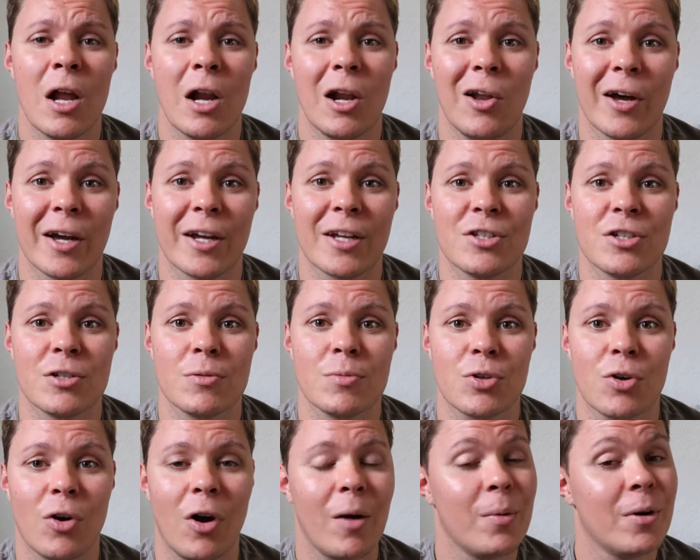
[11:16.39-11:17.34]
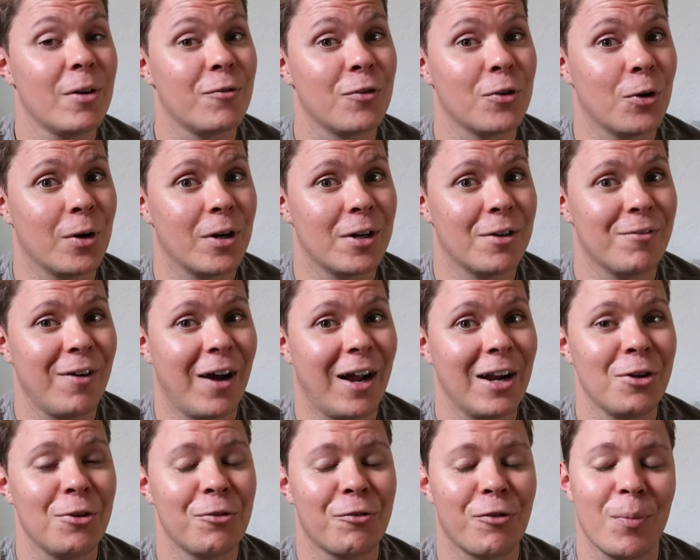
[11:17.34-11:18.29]
liking subscribing if you got any
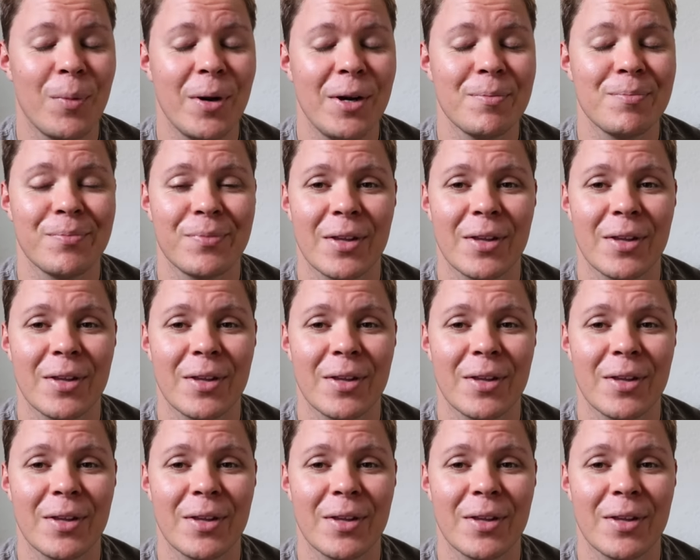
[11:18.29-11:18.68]
value from it.